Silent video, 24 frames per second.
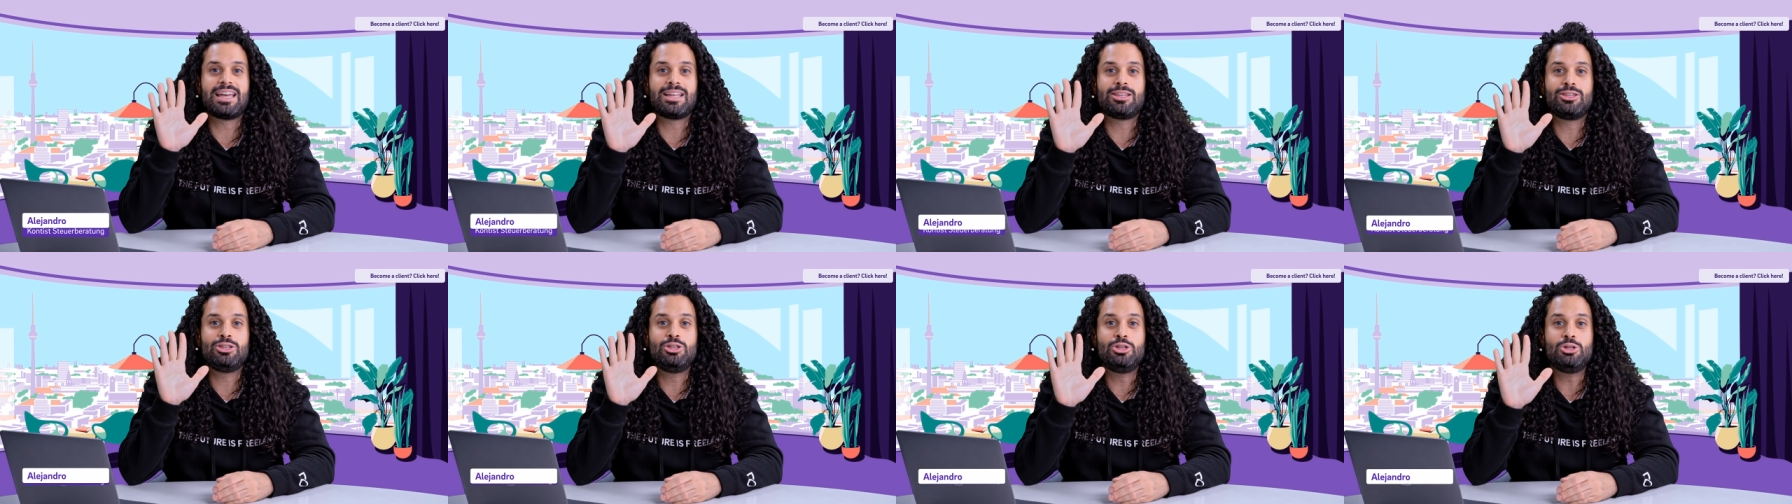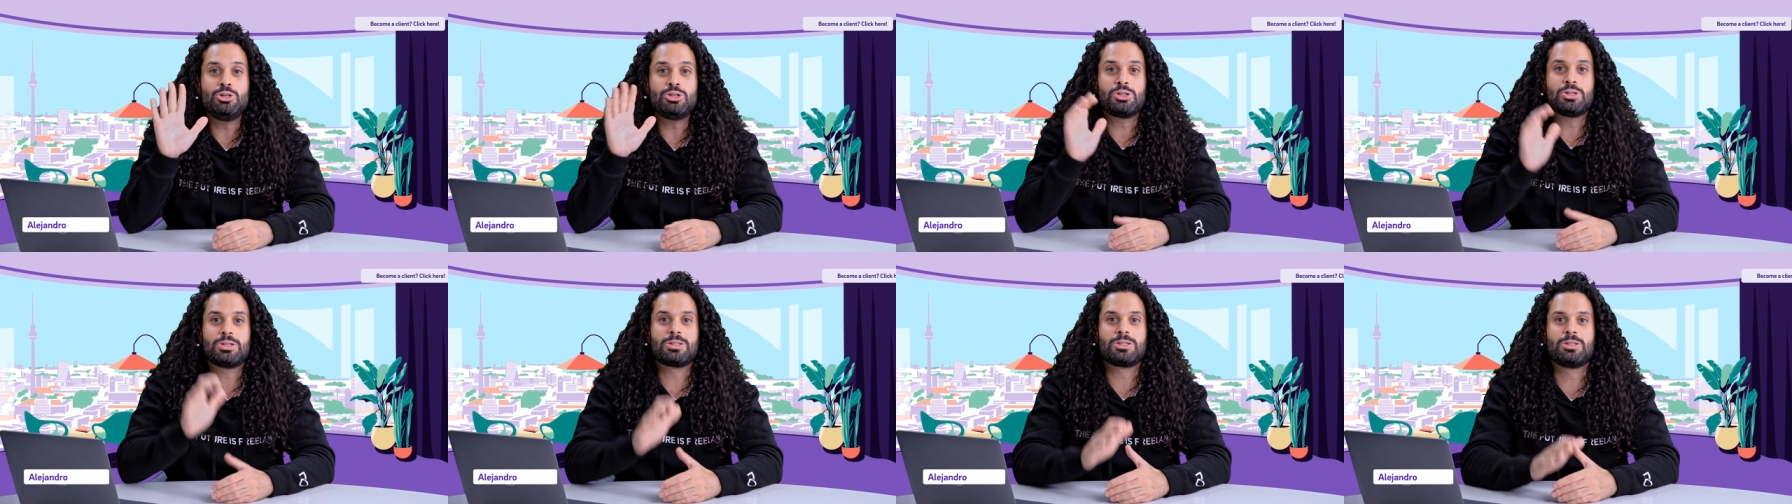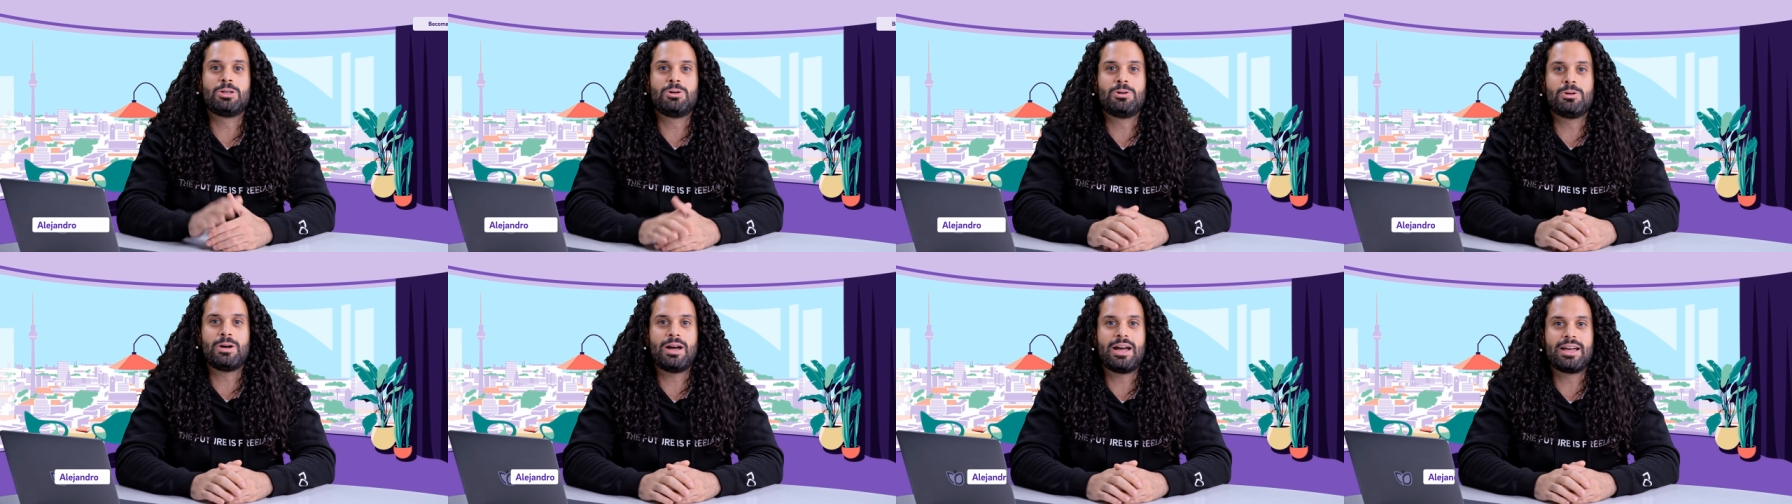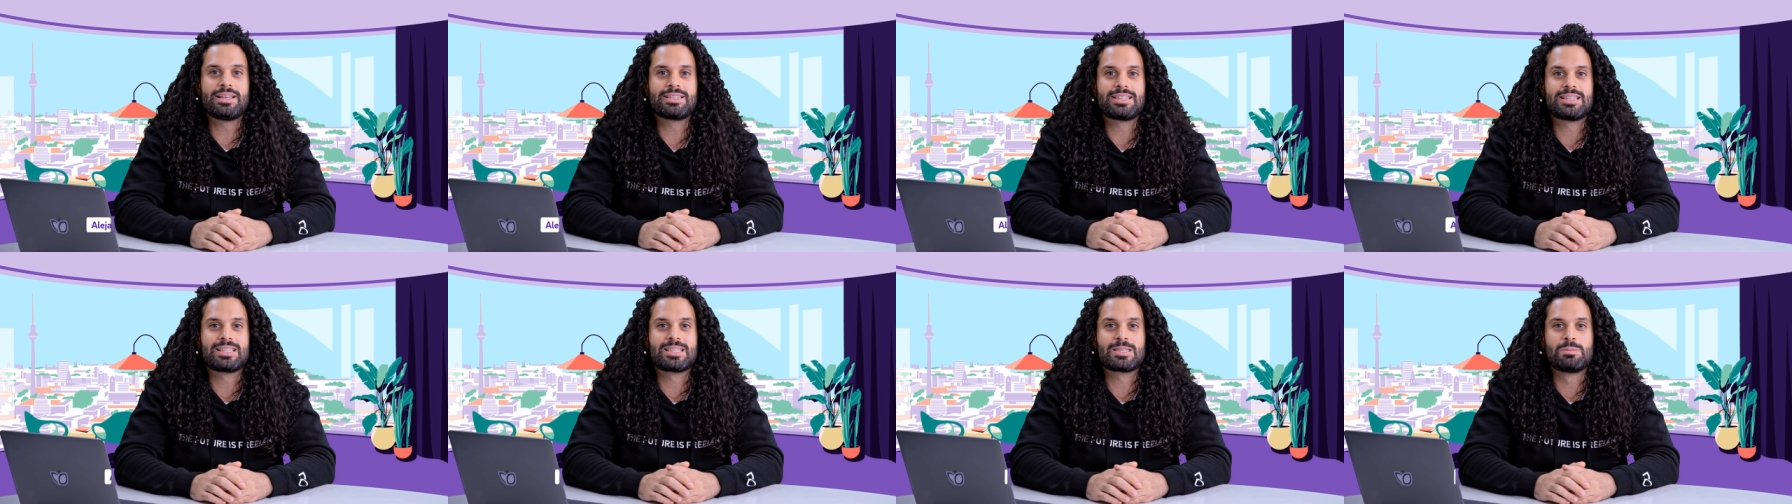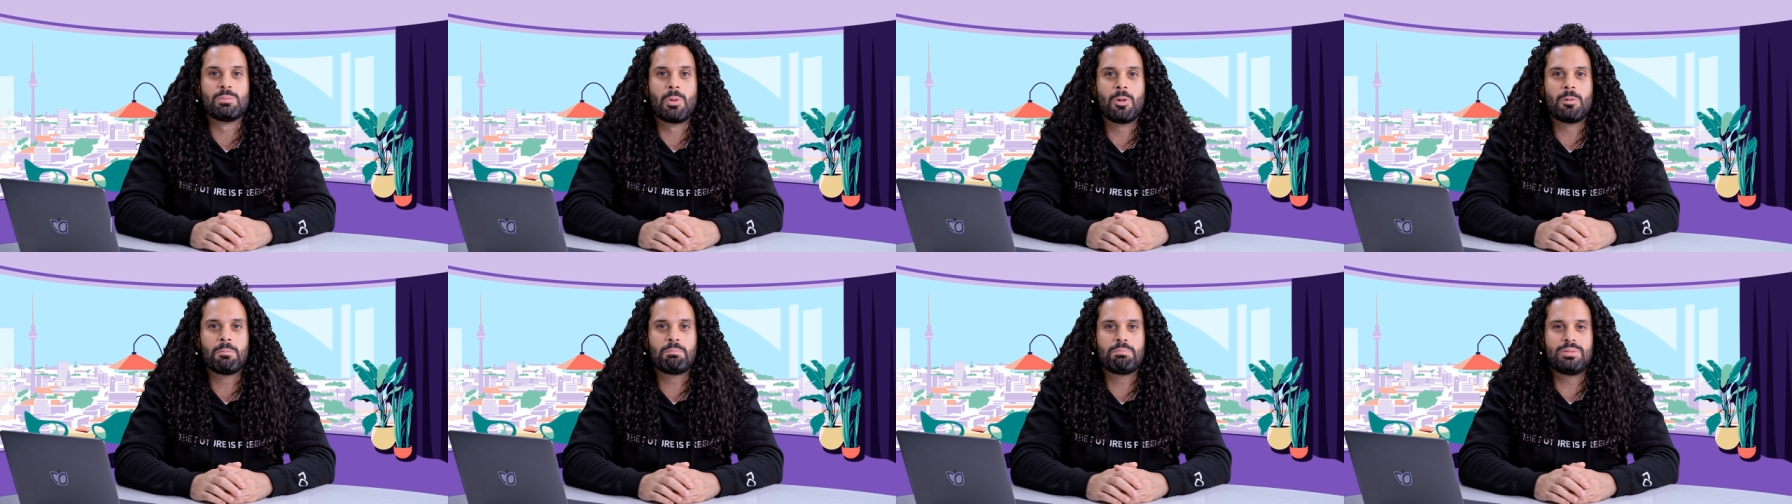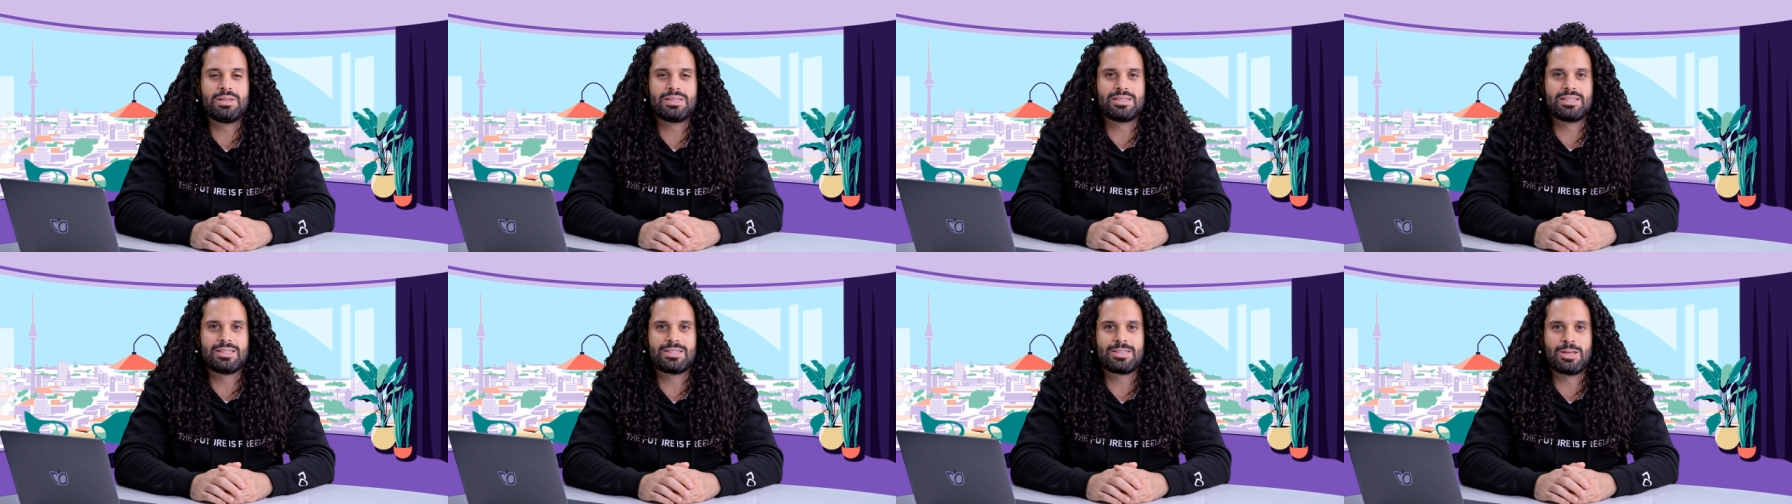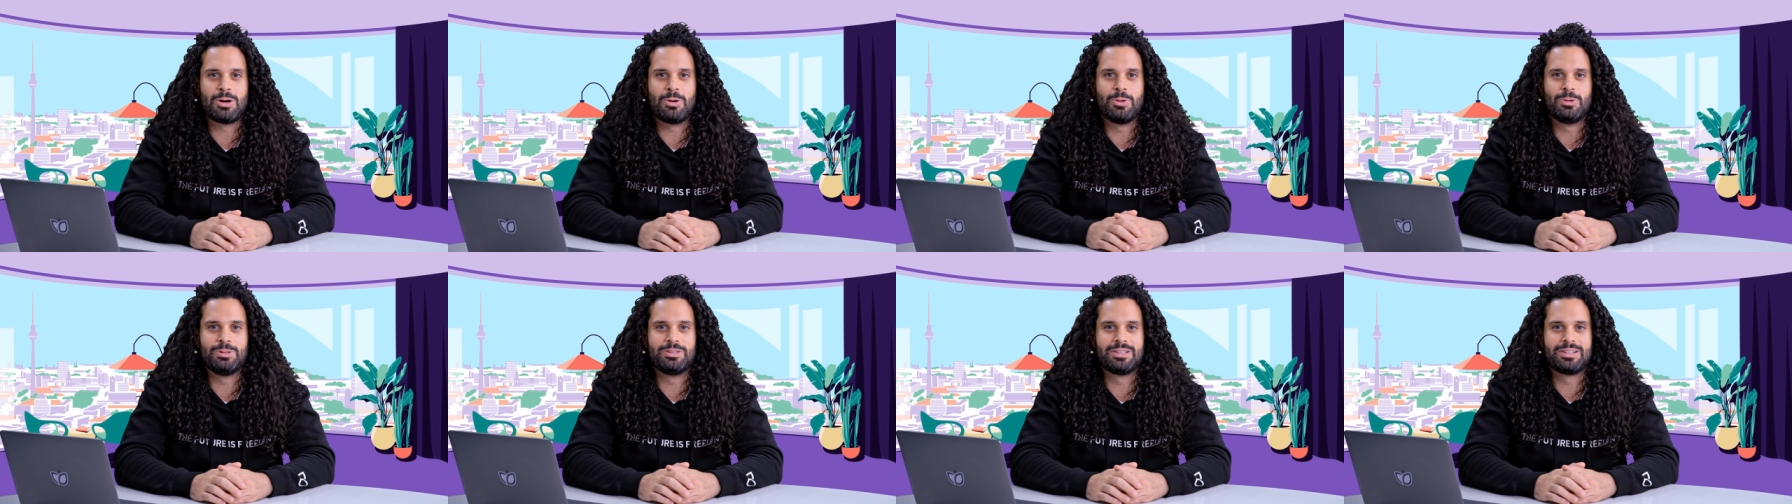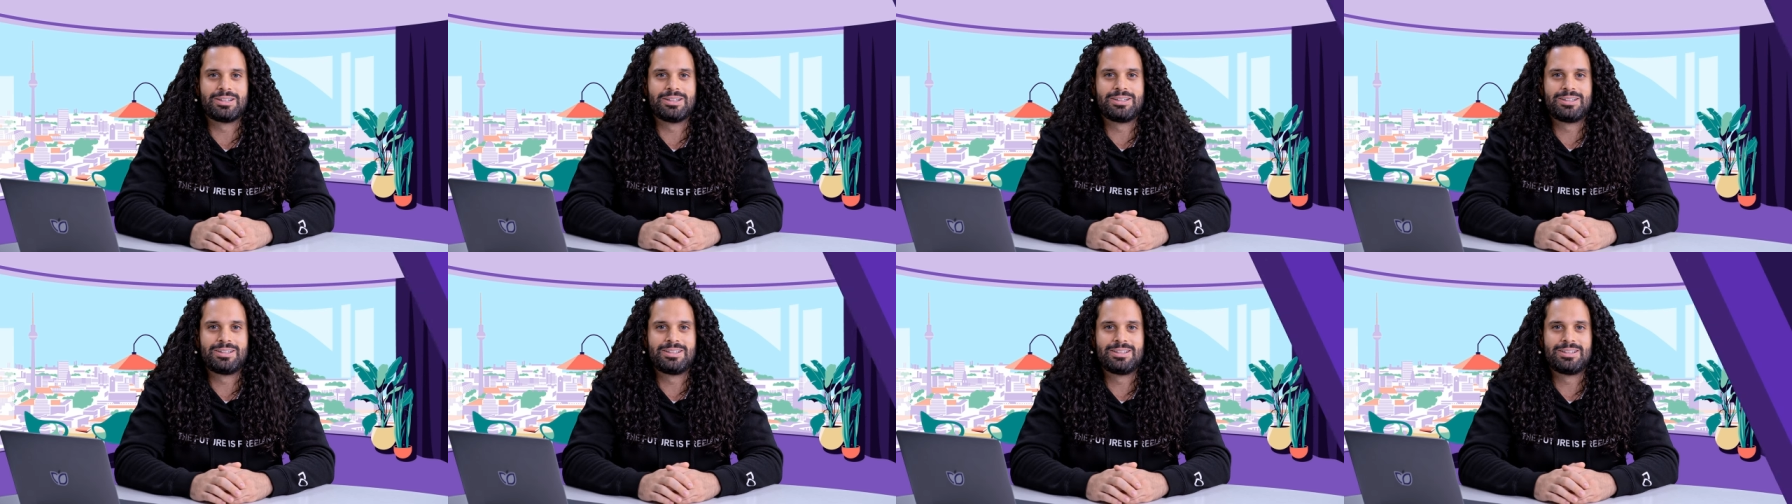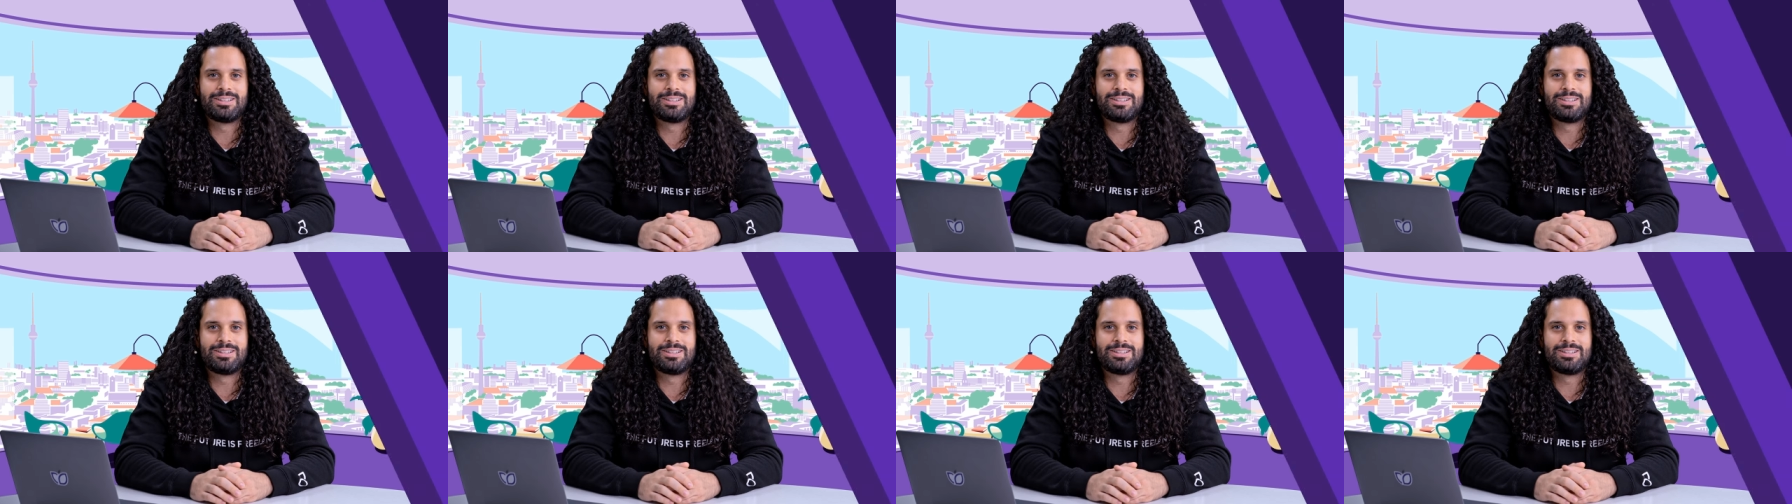that you should know as a small business owner.